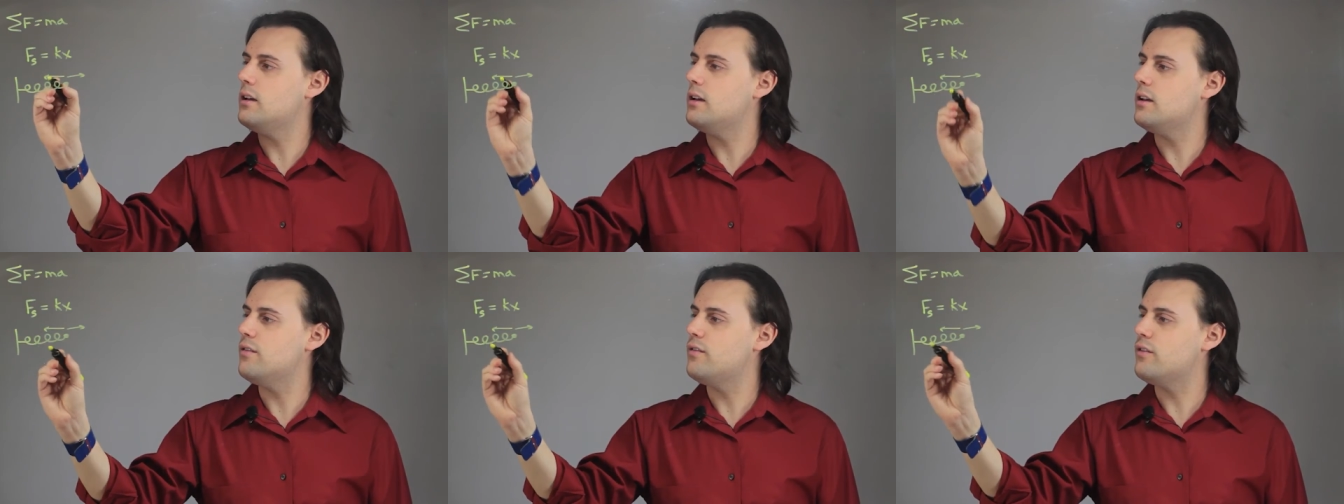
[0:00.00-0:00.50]

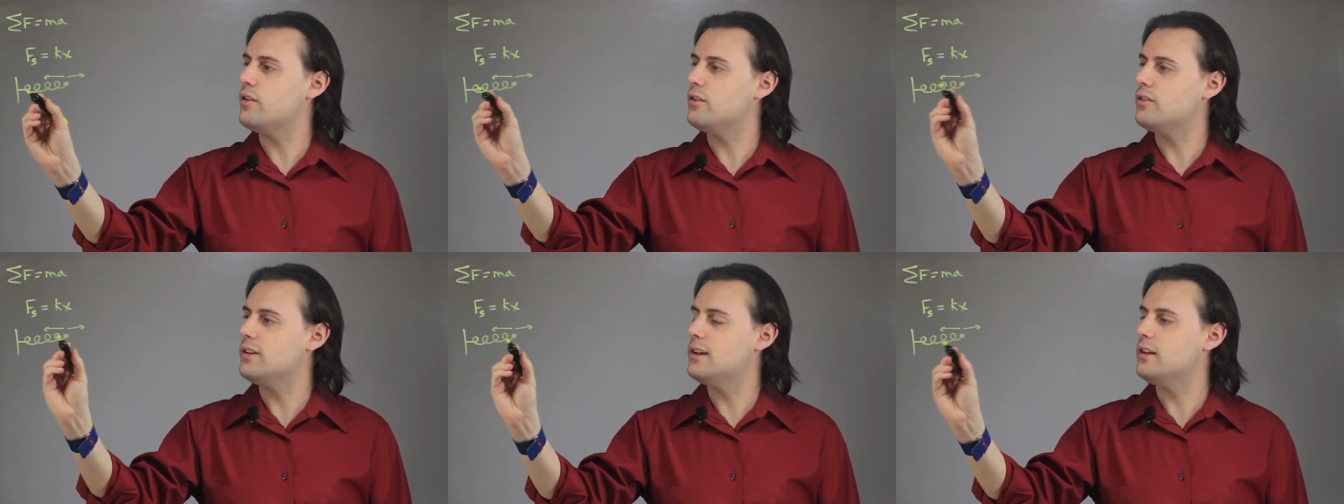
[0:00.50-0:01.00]
if
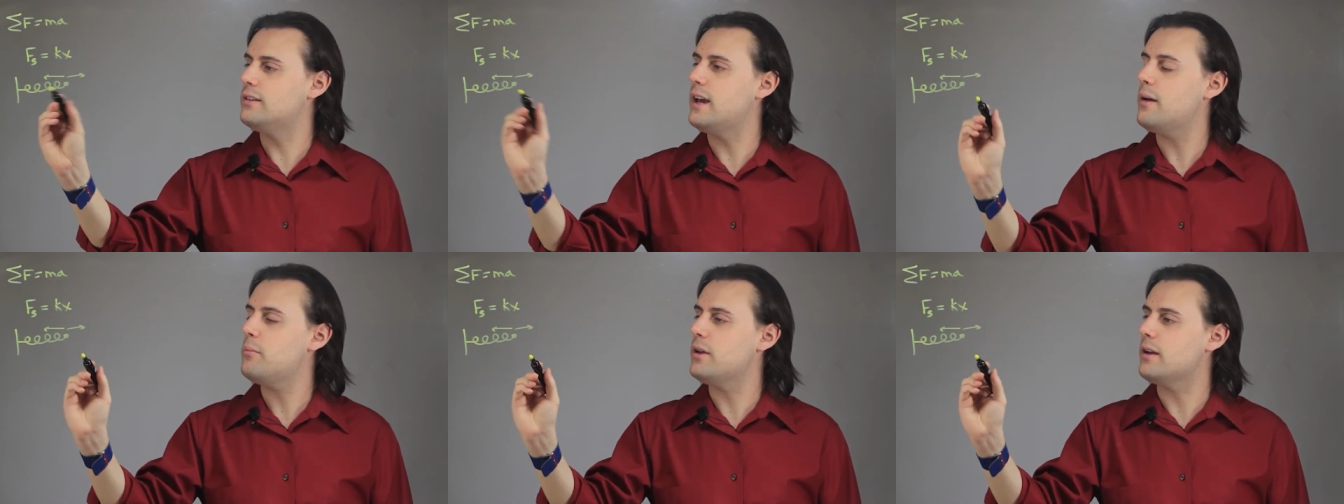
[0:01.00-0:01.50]
there's little
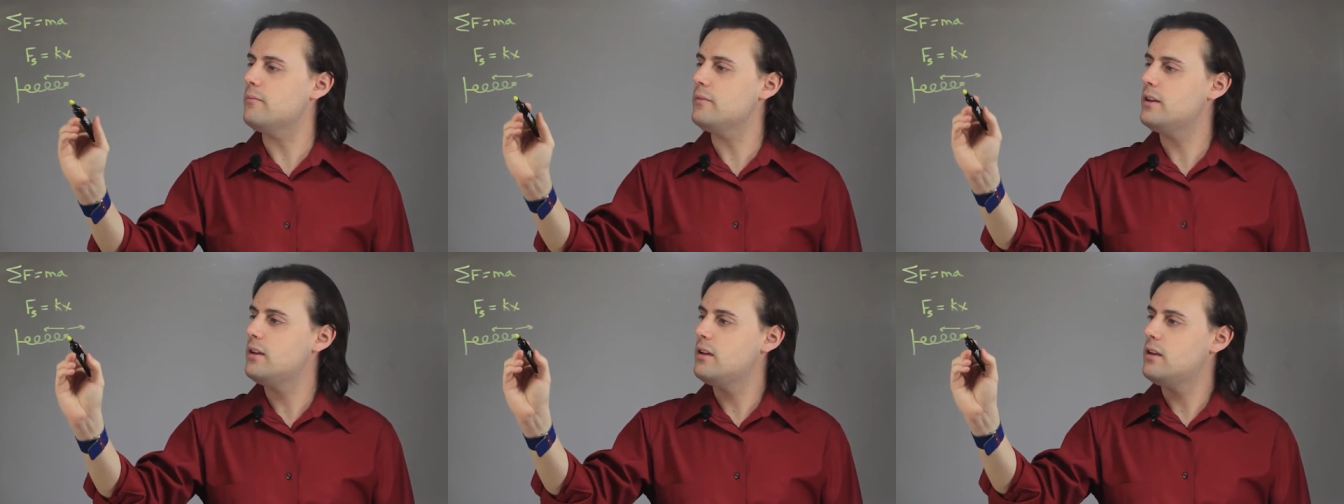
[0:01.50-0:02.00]
damping,
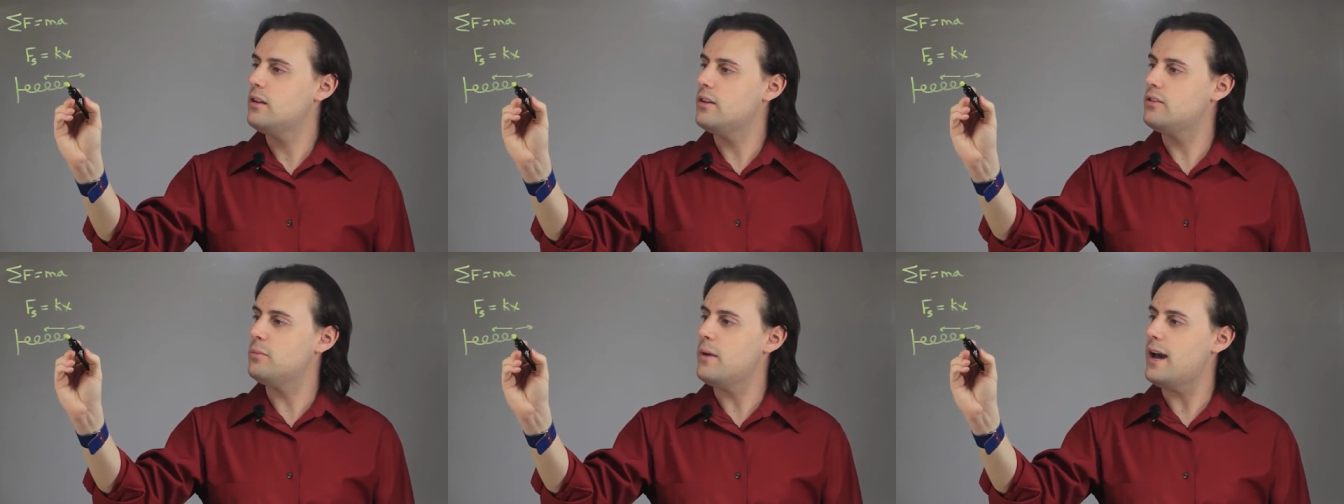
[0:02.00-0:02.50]

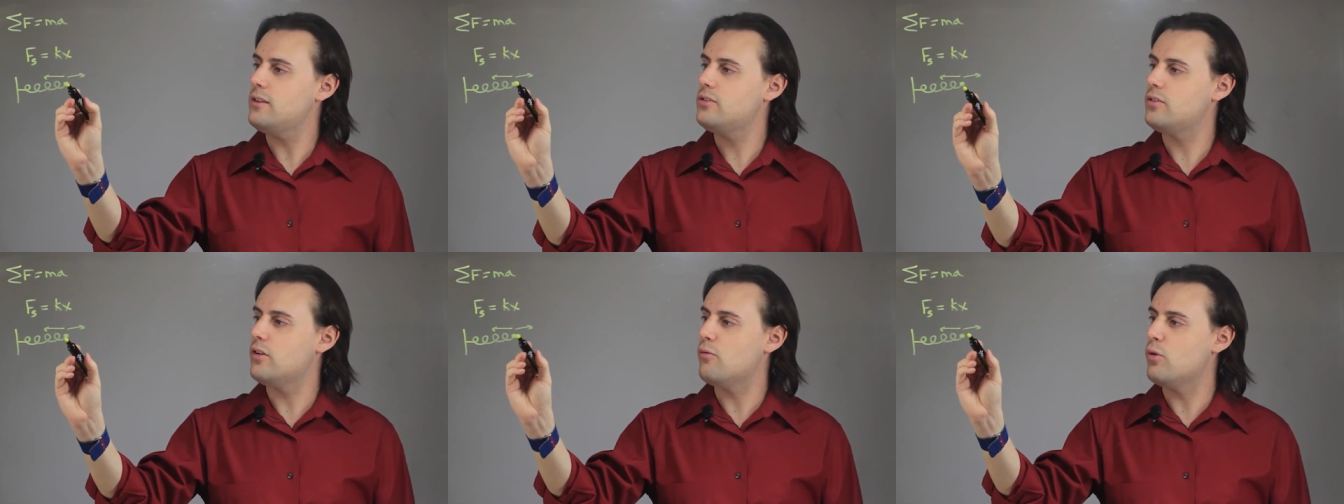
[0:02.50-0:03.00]
this
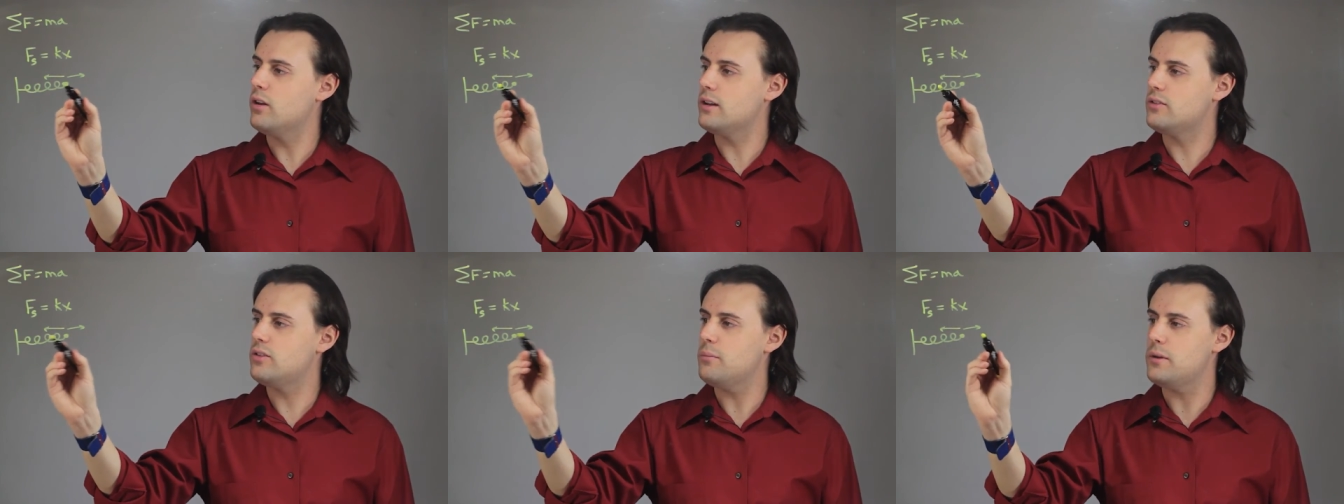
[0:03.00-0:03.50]
mass will
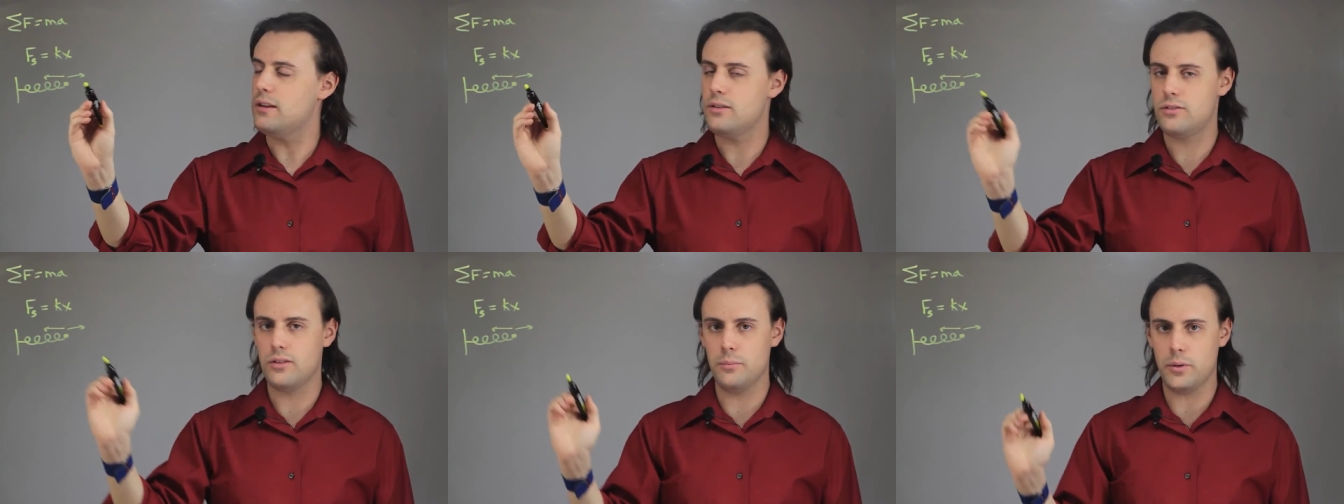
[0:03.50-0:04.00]
exhibit
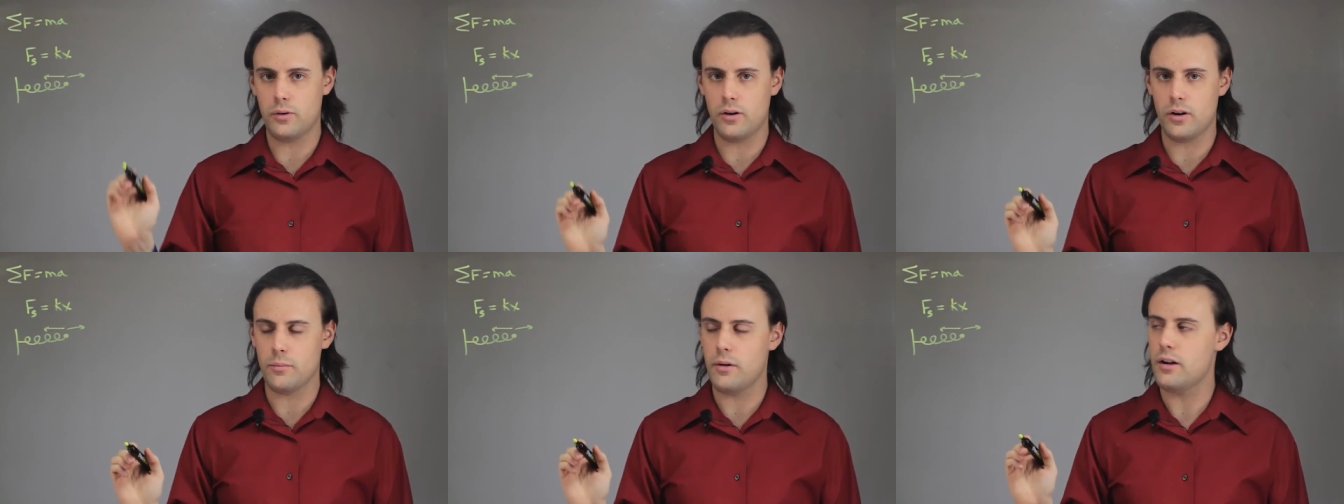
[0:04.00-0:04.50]
simple
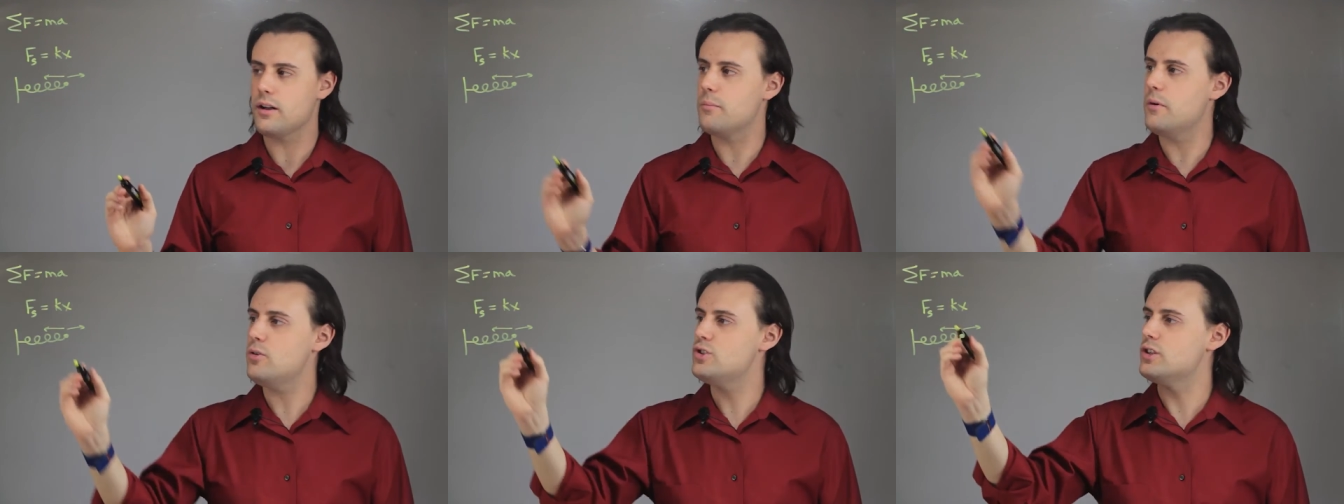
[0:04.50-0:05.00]
harmonic
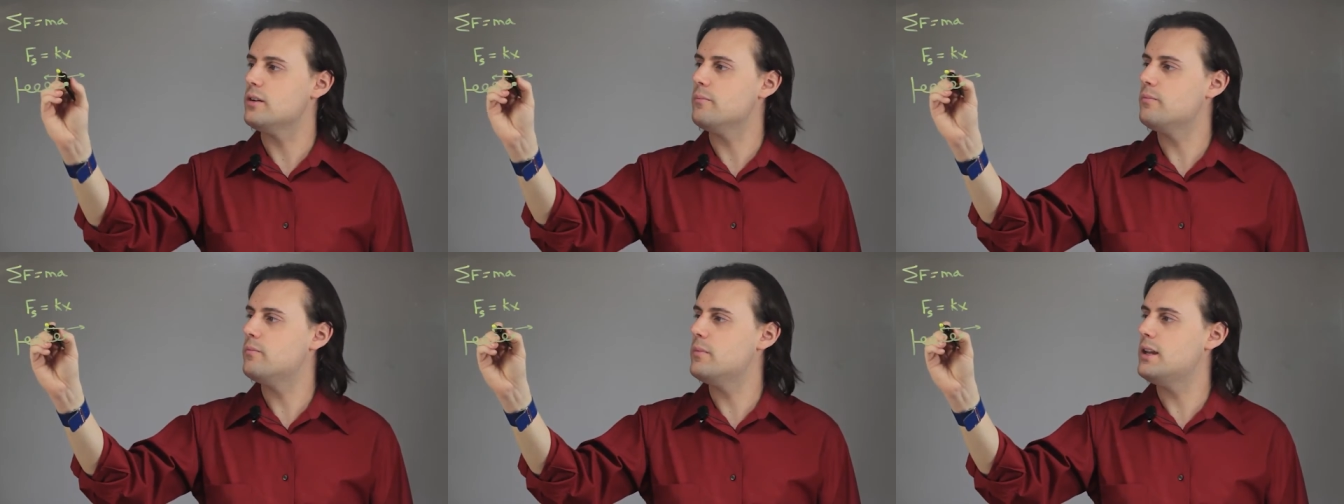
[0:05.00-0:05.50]
motion,
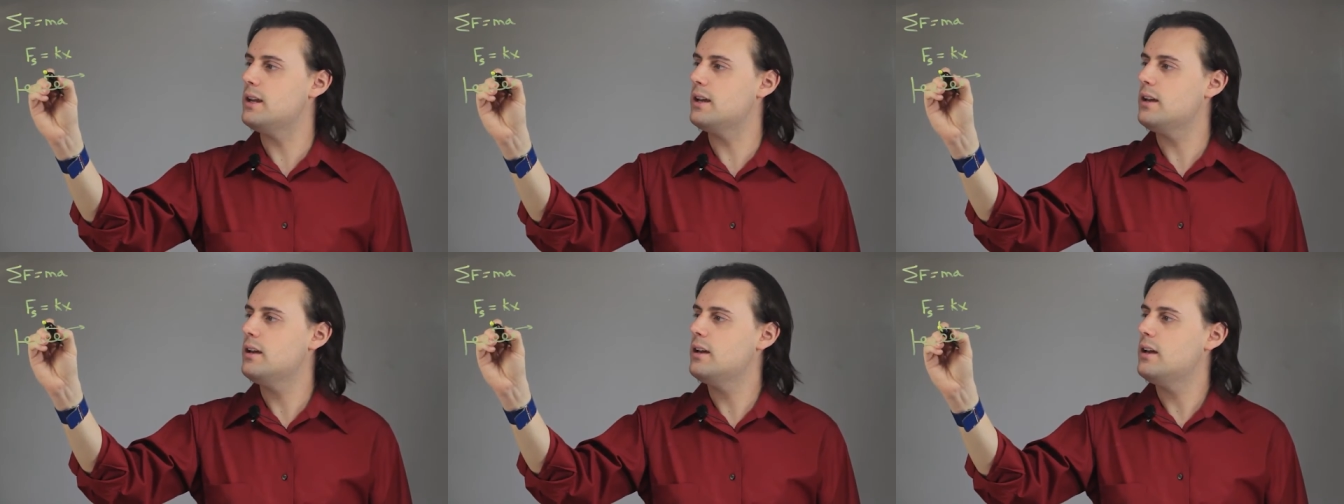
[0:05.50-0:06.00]
meaning